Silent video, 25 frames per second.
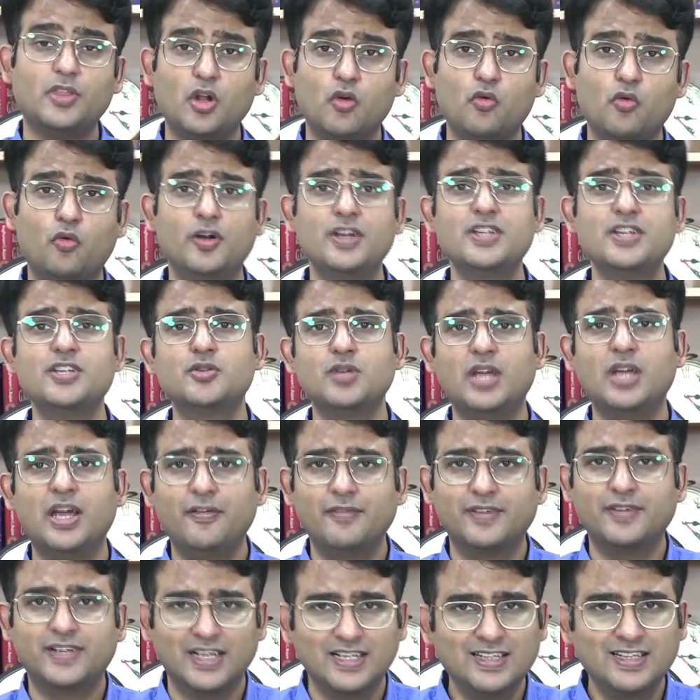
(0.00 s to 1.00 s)
Once you
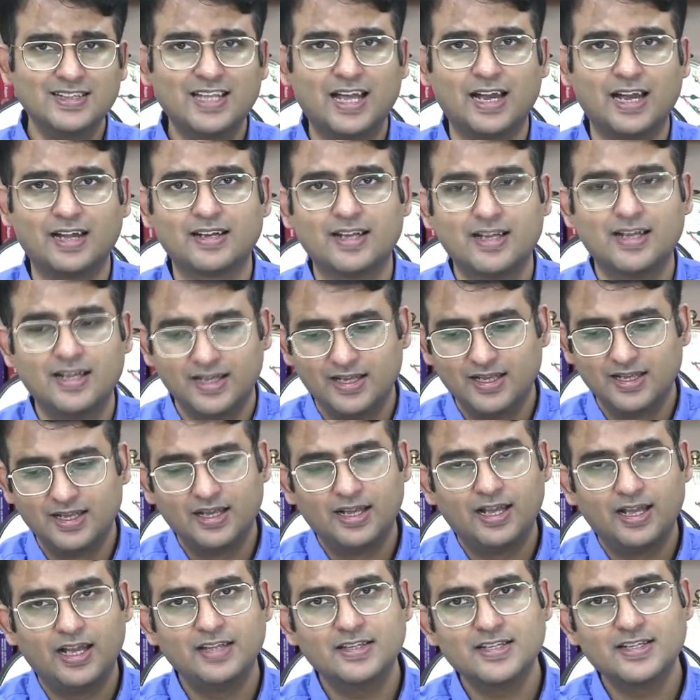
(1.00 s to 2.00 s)
have done that,
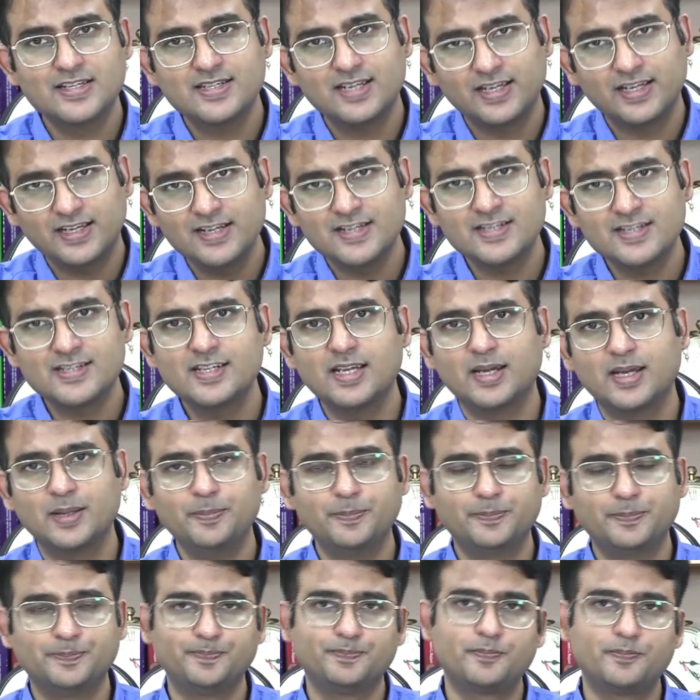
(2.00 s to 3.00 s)
in the second
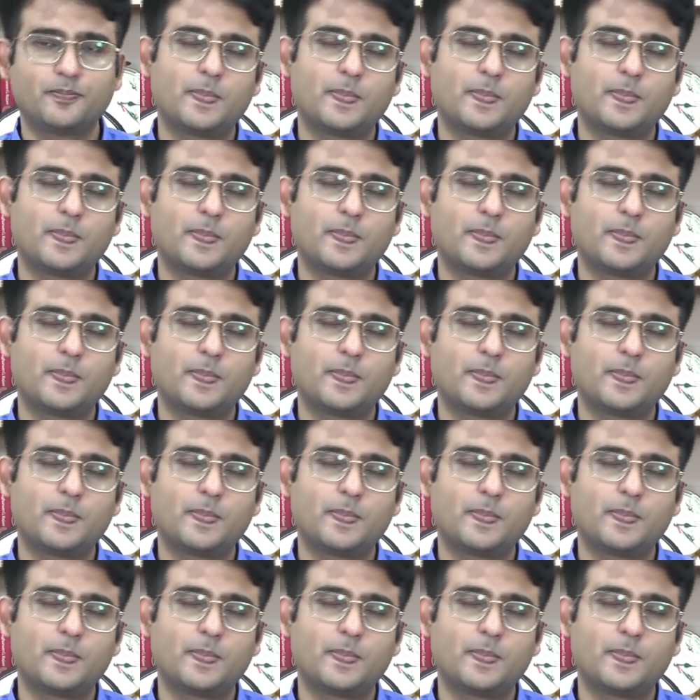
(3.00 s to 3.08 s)
step,